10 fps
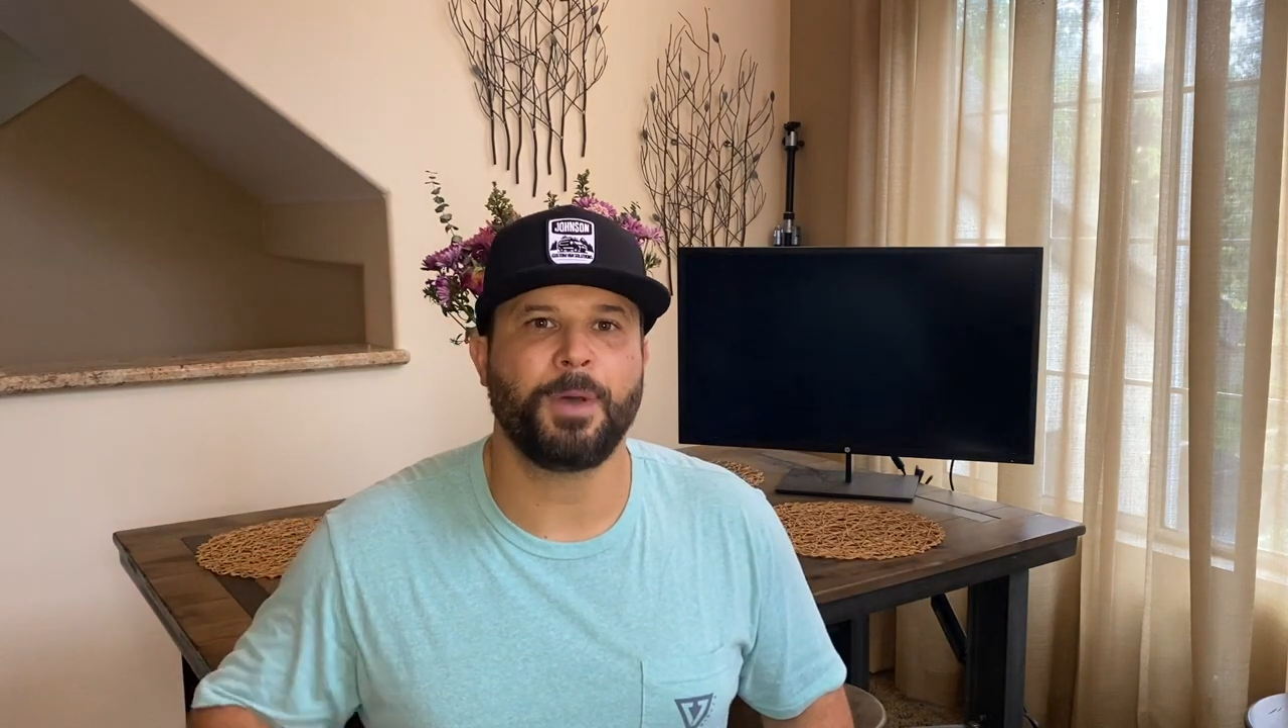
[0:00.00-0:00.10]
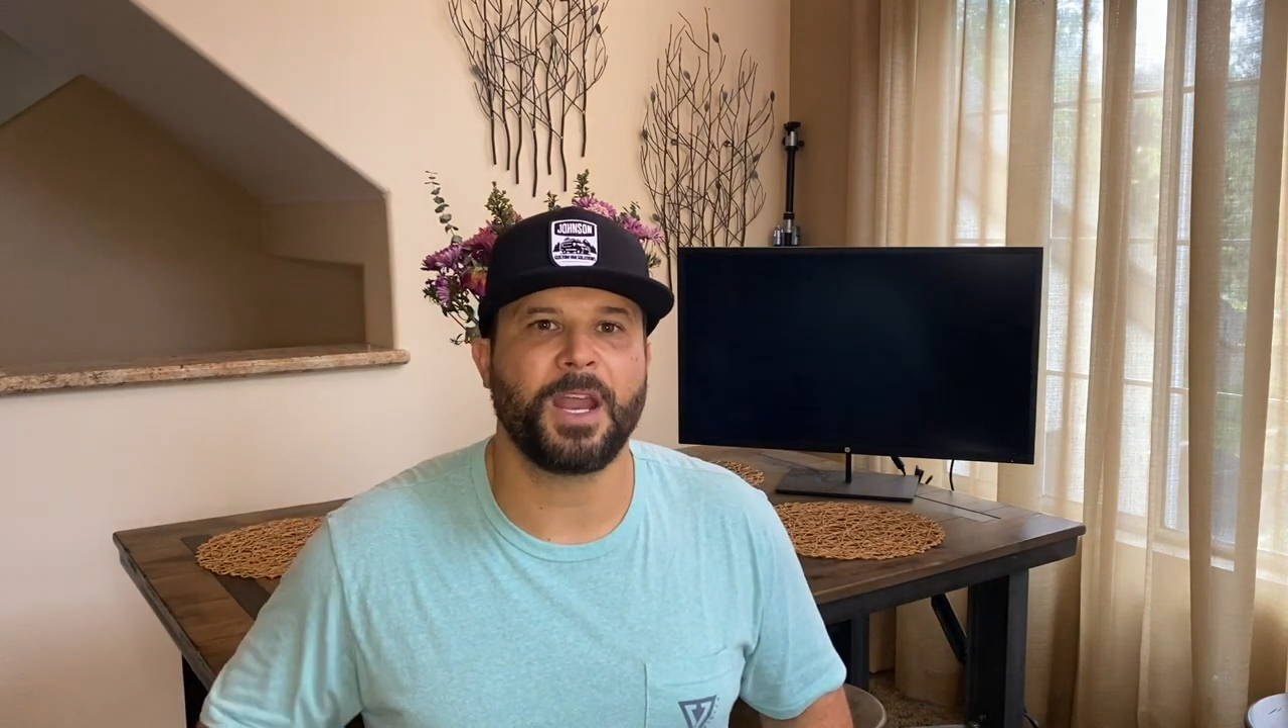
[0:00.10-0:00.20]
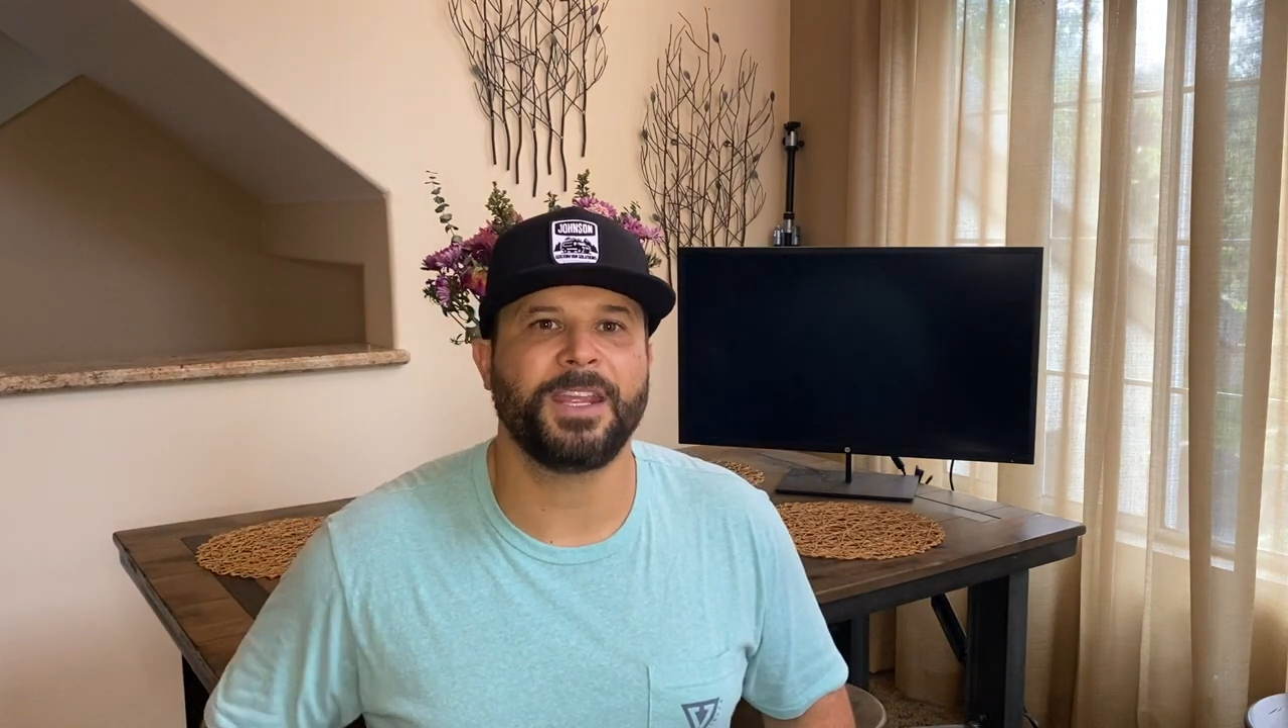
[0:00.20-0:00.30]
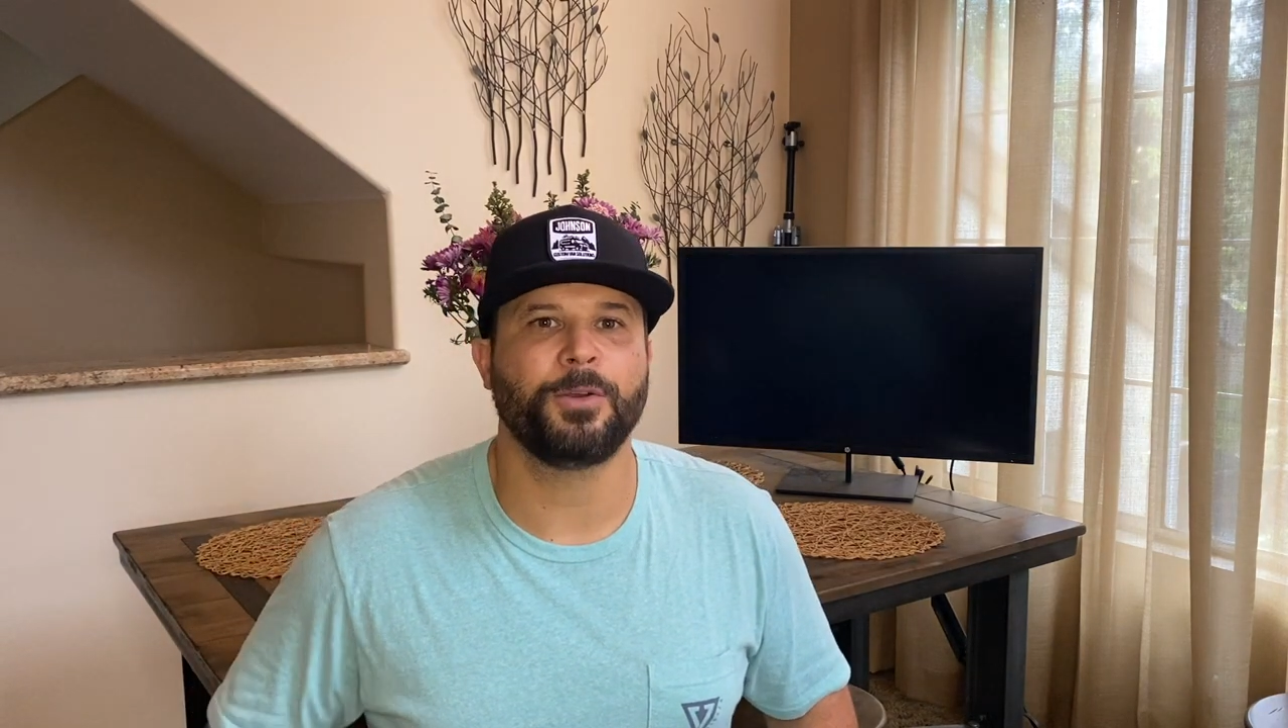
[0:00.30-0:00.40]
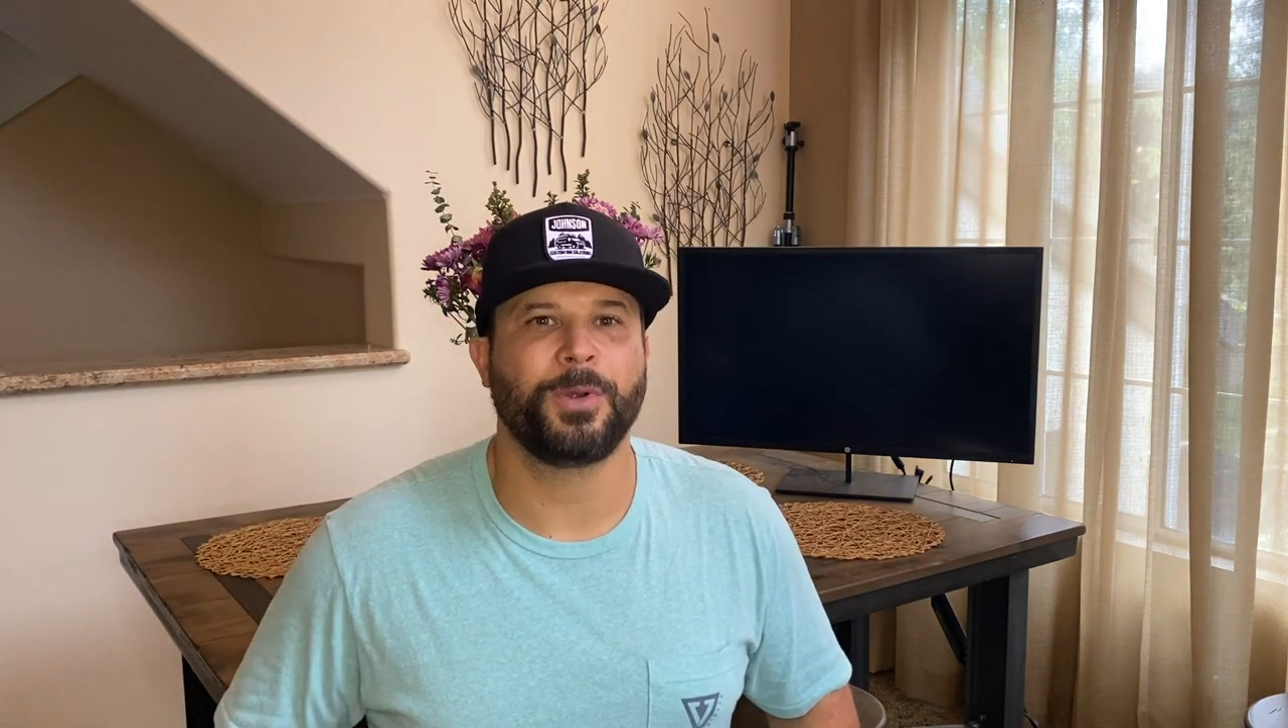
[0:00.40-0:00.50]

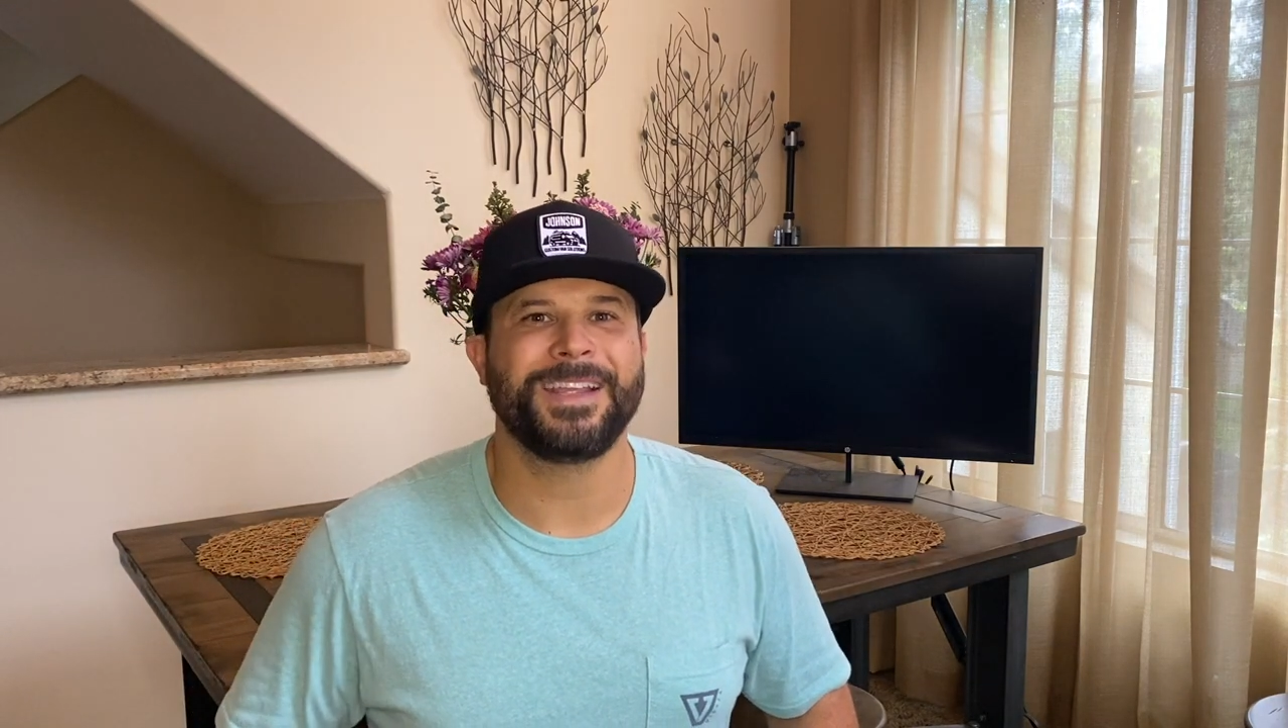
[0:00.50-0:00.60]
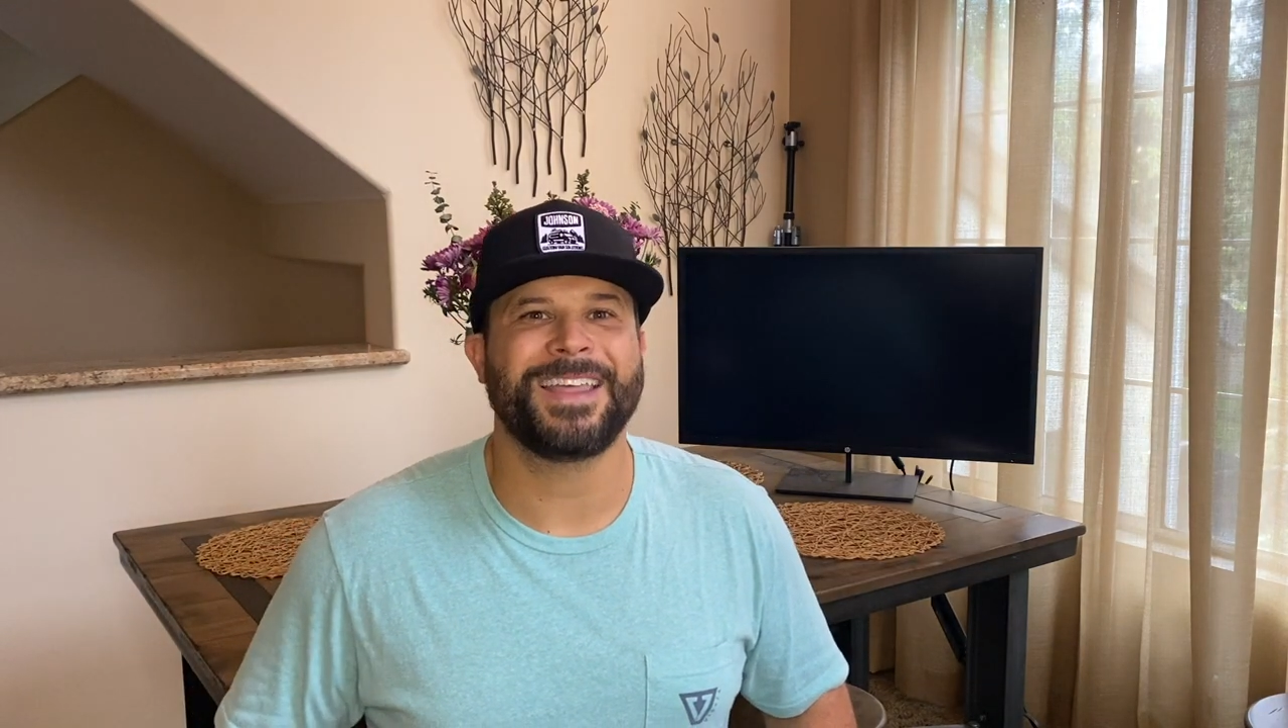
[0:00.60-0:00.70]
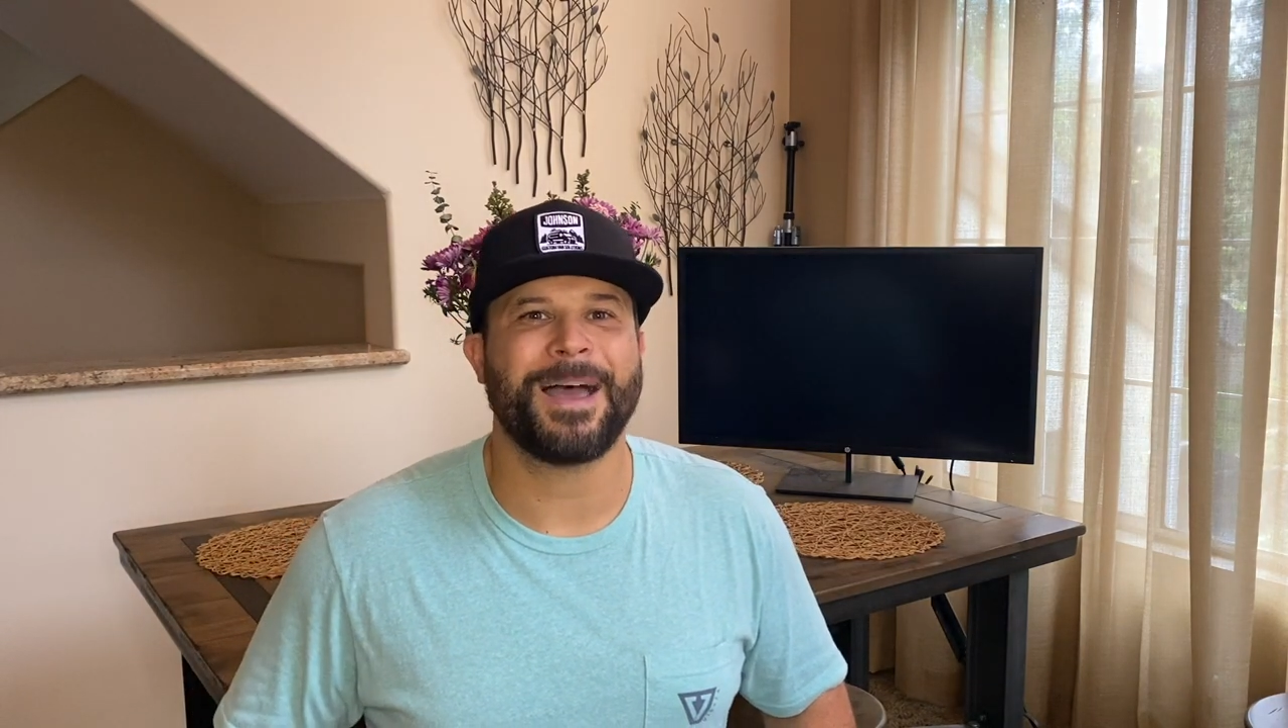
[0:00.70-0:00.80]
button and ring